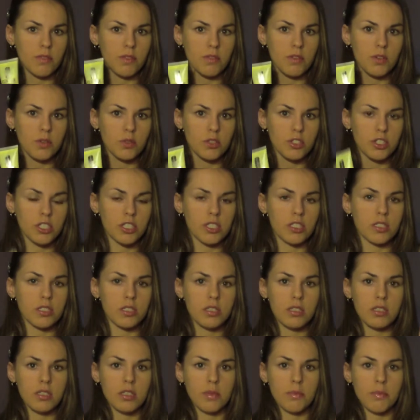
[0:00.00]
lotion
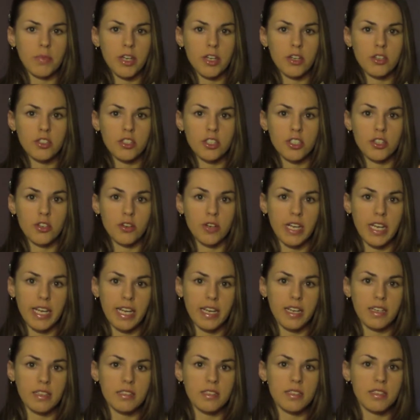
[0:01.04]
compared to your
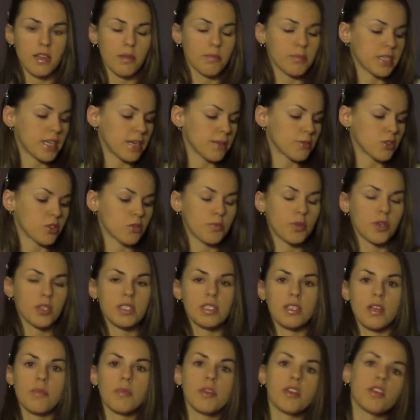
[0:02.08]
hand, sometimes you'll put
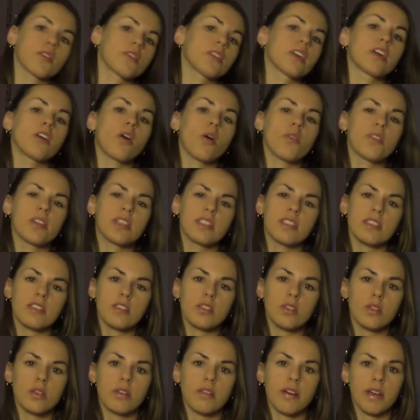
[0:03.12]
some and you'll think, oh, that
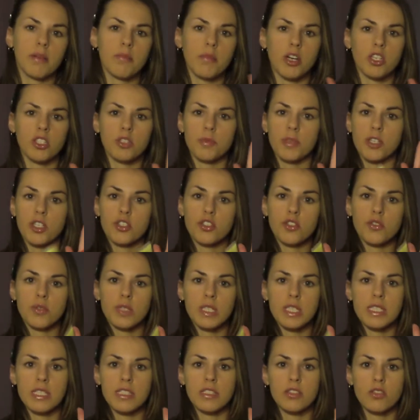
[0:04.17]
doesn't look like much because you
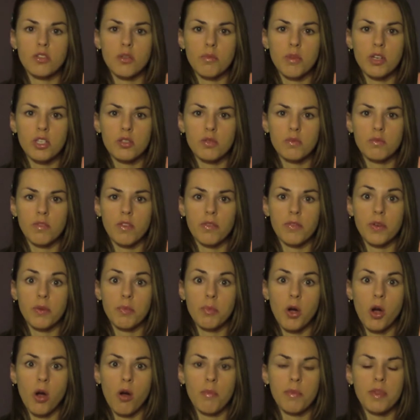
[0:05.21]
can see so much of your
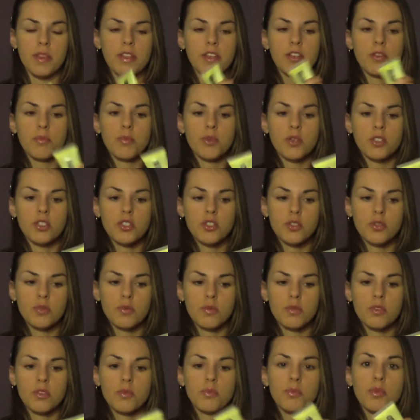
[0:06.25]
palm, and then you
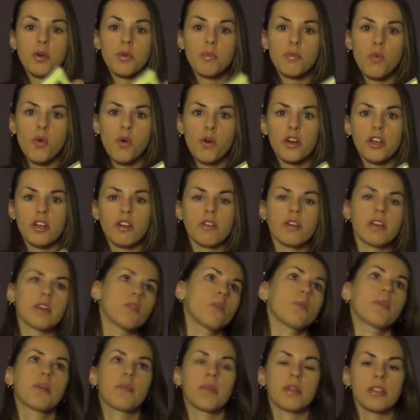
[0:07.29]
put more and you're like,
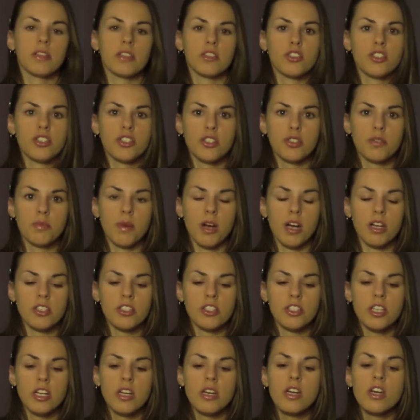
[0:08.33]
oh, wait a minute, that's too
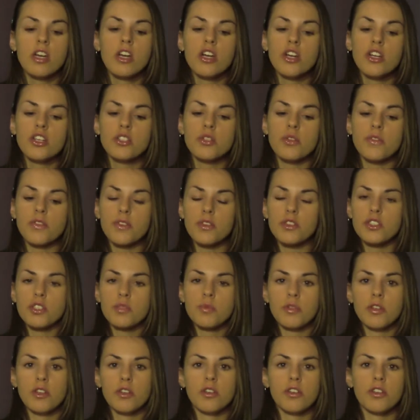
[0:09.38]
much. So if you
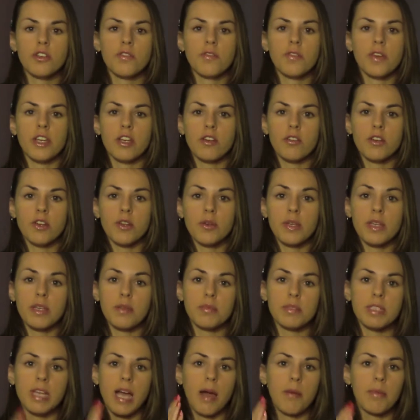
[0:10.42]
just put it on your finger and you
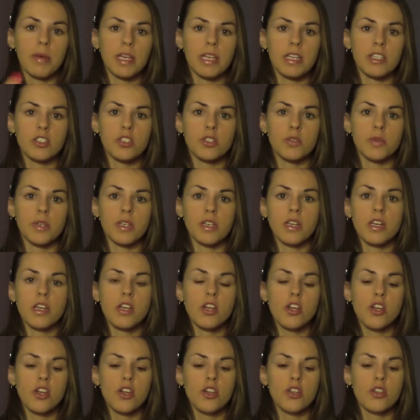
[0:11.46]
keep dabbing into it,
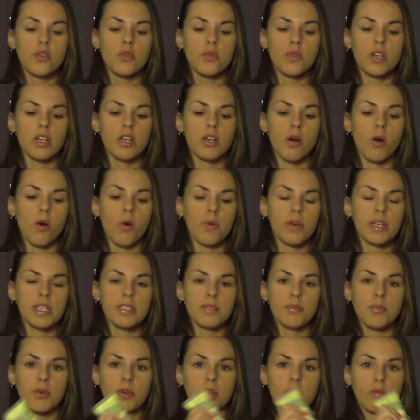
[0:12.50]
you can
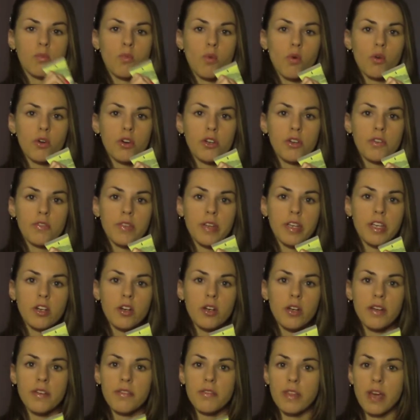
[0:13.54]
always put more on your finger
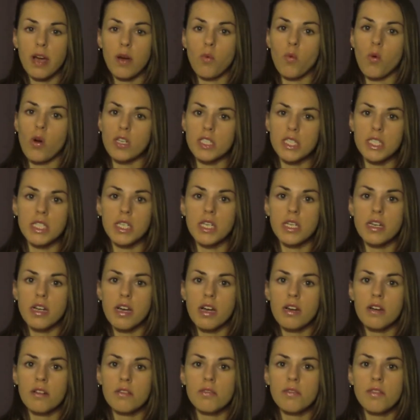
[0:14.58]
if that wasn't
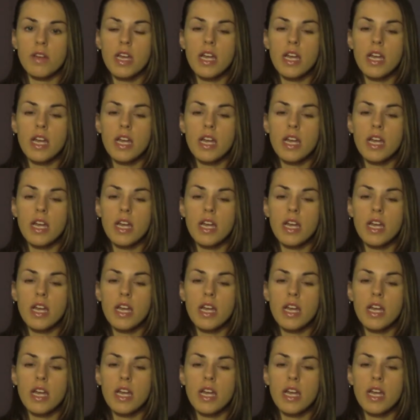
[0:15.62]
enough.